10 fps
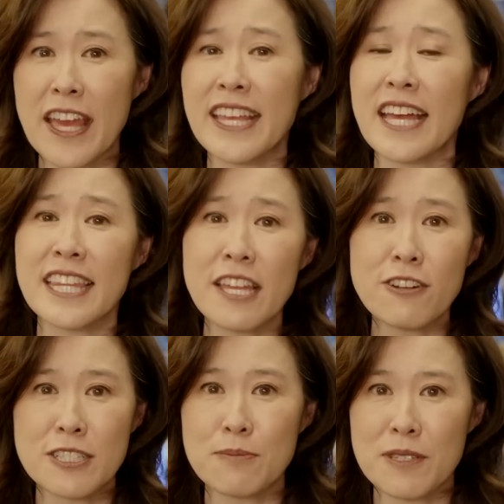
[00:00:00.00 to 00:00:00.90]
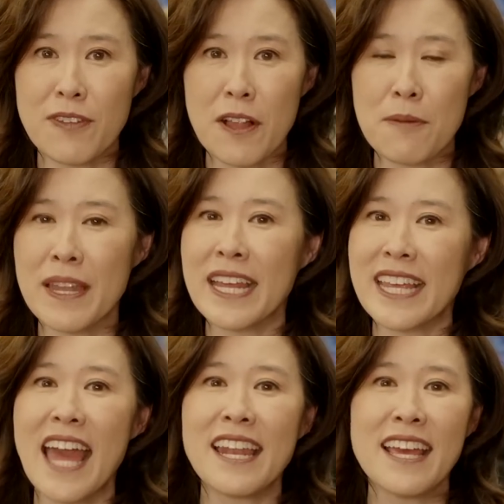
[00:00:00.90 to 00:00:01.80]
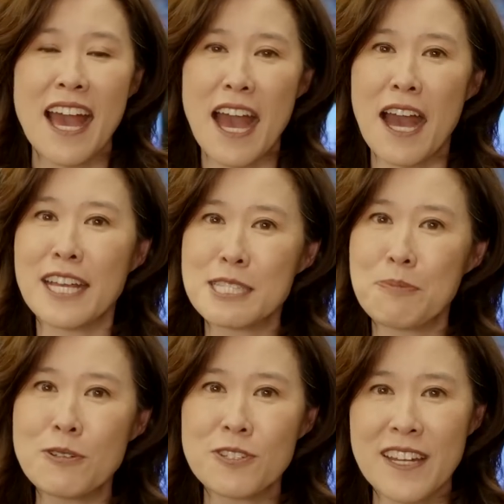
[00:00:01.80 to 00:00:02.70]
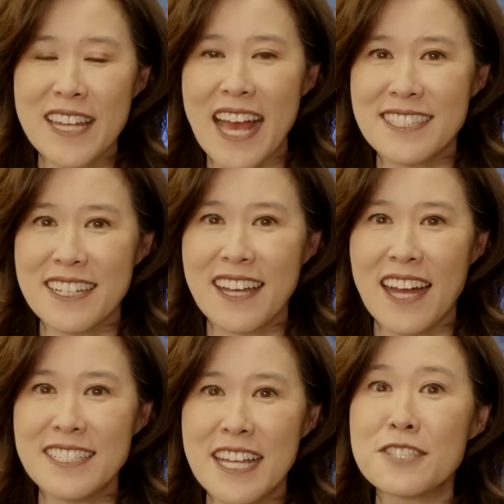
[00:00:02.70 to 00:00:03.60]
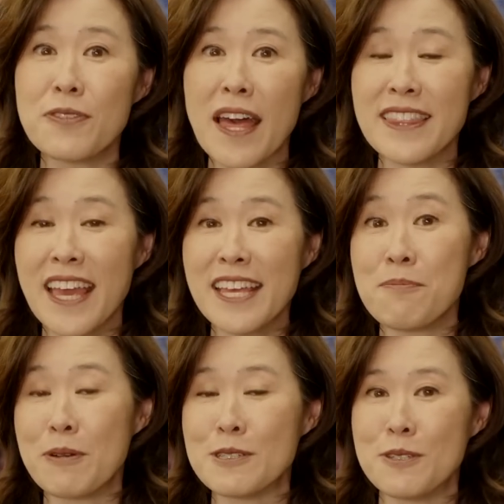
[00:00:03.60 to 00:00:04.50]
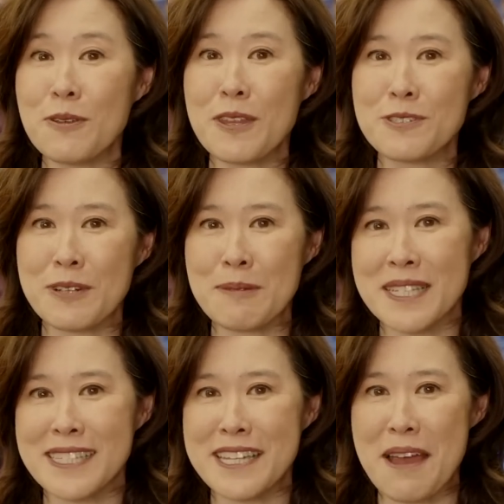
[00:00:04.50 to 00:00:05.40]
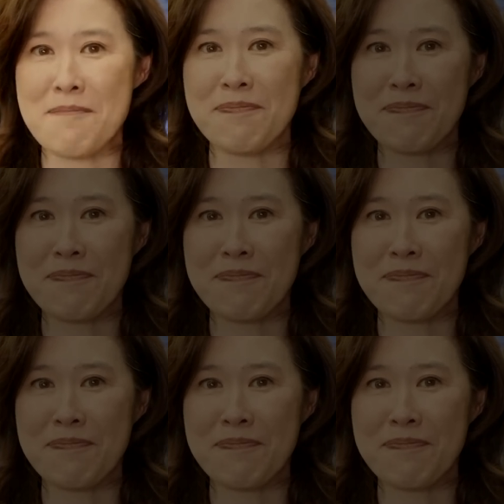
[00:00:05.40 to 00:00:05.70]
They get leadership development, again, exposure to NASA content so that they can pursue their dreams in STEM.